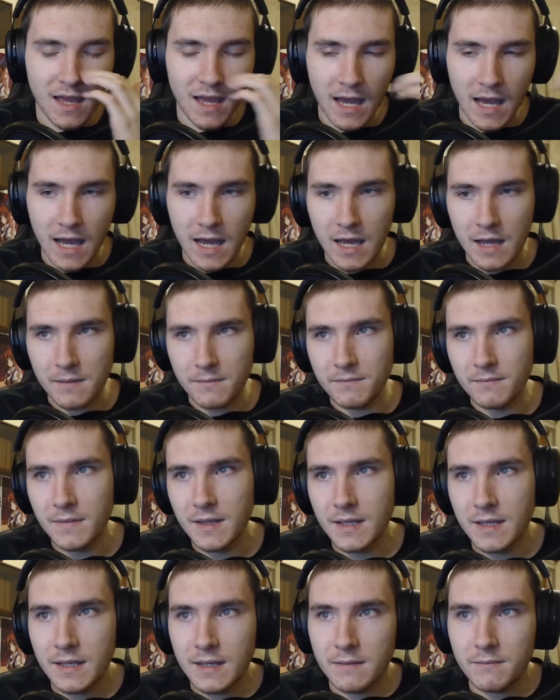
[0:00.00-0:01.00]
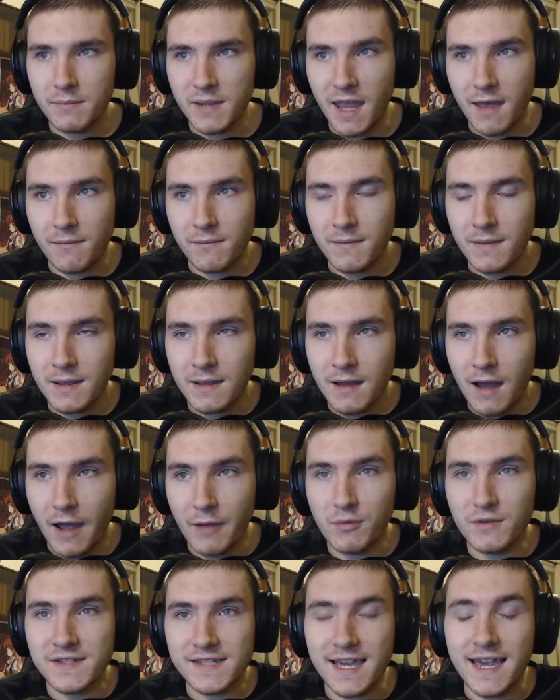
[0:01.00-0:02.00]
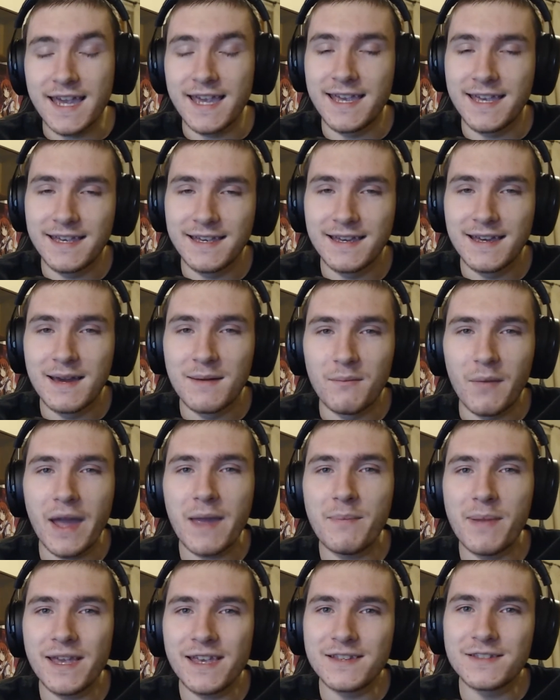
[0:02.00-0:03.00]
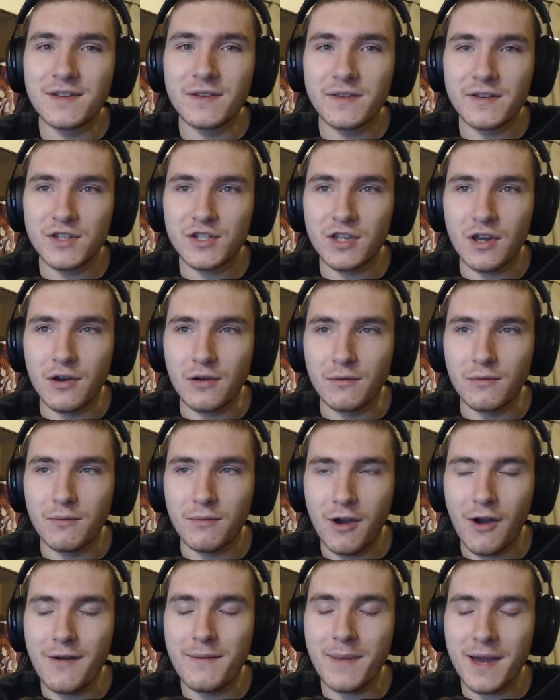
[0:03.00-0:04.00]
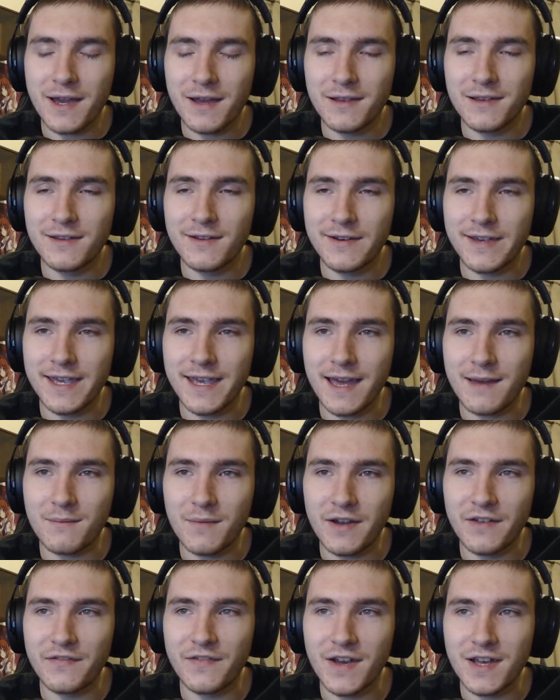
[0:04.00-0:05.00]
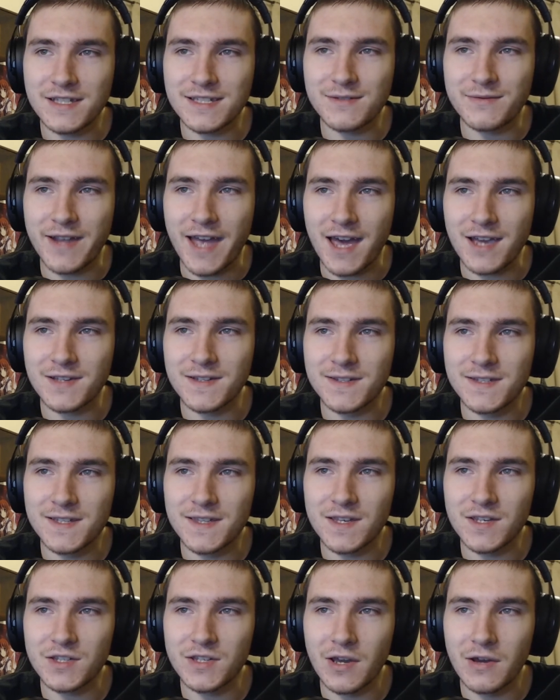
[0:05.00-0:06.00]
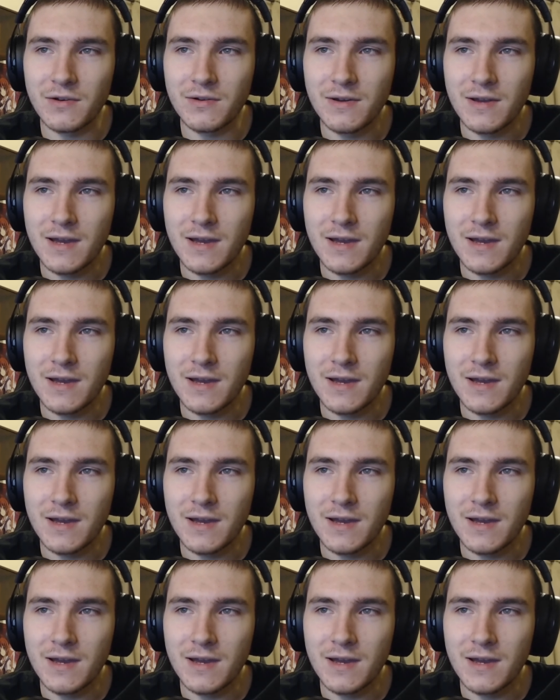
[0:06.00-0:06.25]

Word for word: But yeah, I will say my opinions on this show, going back and looking at my first reactions to this show,